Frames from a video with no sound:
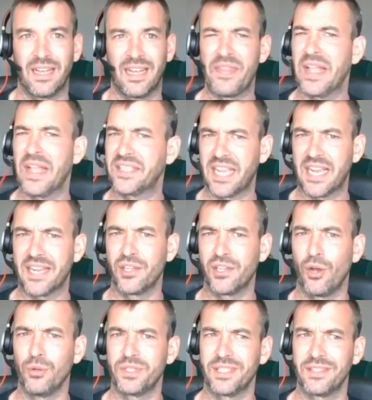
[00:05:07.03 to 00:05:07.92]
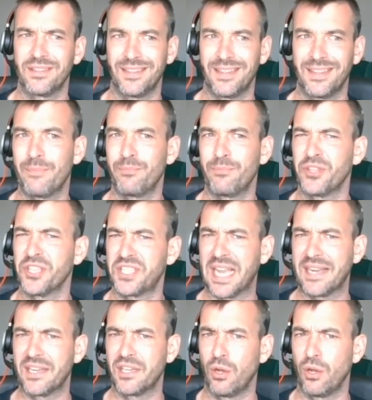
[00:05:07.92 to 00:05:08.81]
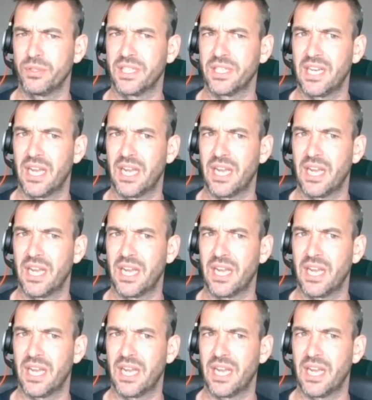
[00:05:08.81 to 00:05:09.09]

and that second goal but the second goal didn't